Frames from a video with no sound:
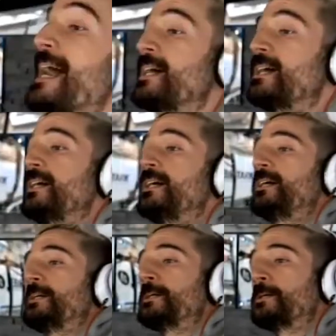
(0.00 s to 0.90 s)
The forward
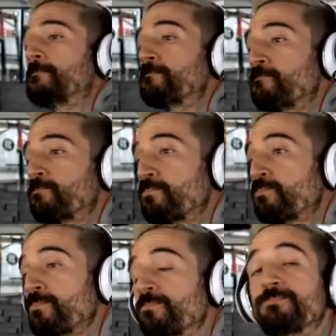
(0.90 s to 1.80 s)
leg is going to move
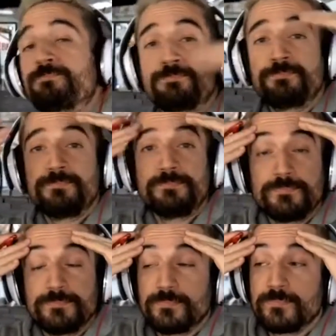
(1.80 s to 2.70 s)
into the lunge
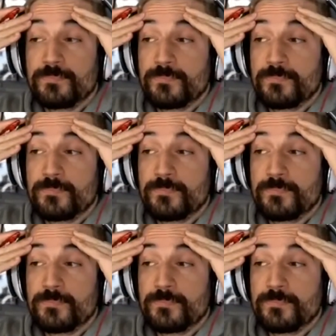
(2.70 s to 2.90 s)
position